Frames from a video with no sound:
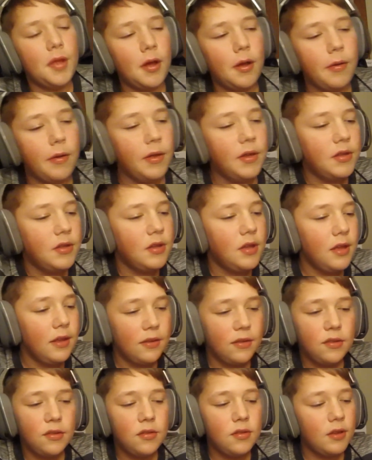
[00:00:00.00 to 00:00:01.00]
Uh,
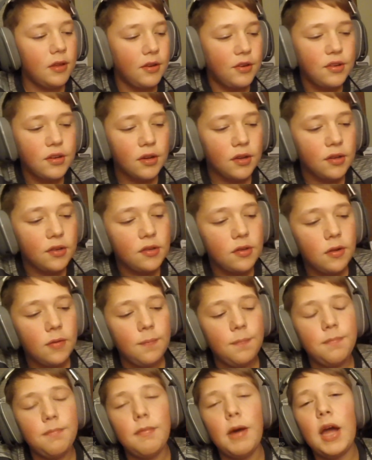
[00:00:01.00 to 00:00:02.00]
it's it's just
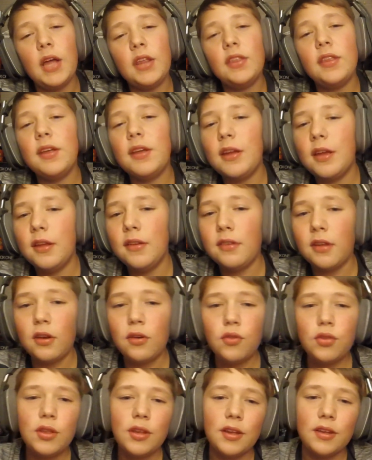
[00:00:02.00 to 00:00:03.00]
my thing is
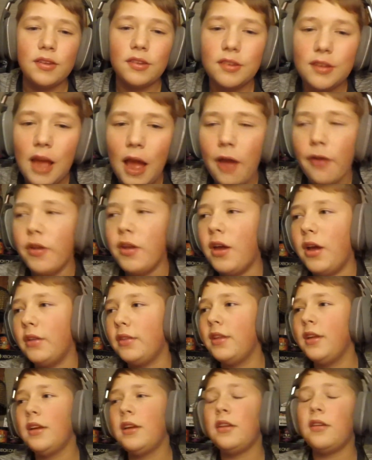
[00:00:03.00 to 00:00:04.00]
I don't think it's talent. I
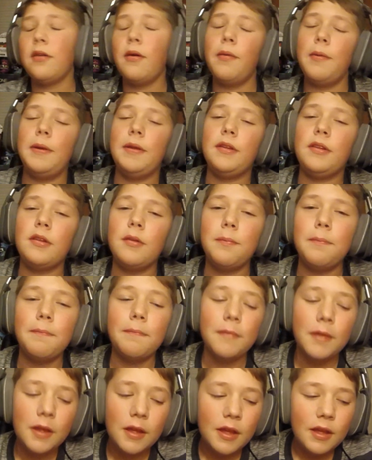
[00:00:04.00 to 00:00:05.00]
think it's uh, it's a
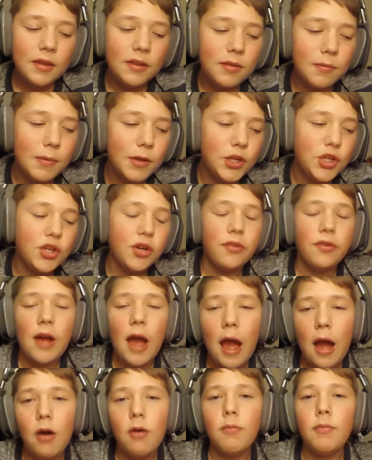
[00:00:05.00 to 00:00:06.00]
it's a mixture of
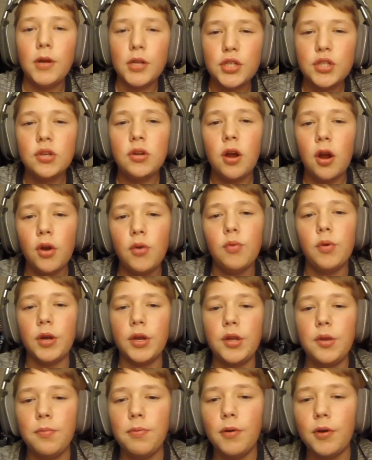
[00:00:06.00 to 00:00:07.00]
how much hard
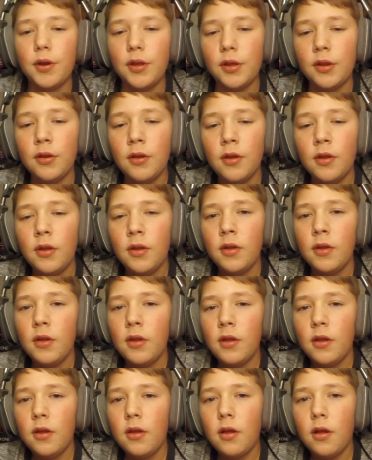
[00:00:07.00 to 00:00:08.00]
work you put in,
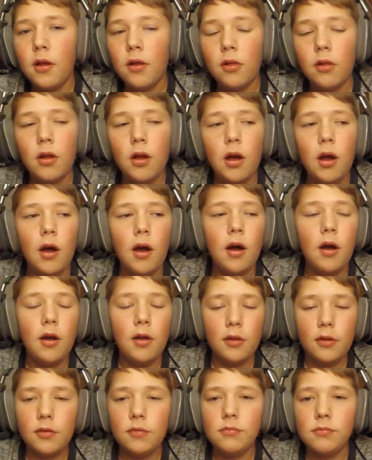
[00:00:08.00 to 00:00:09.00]

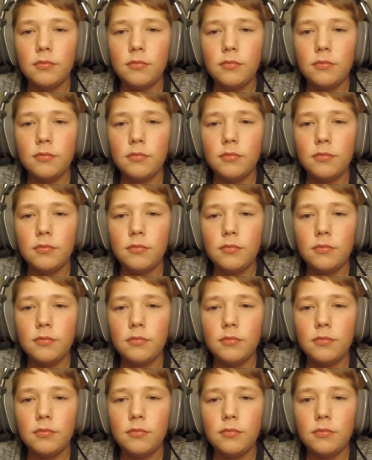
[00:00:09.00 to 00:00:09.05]
uh,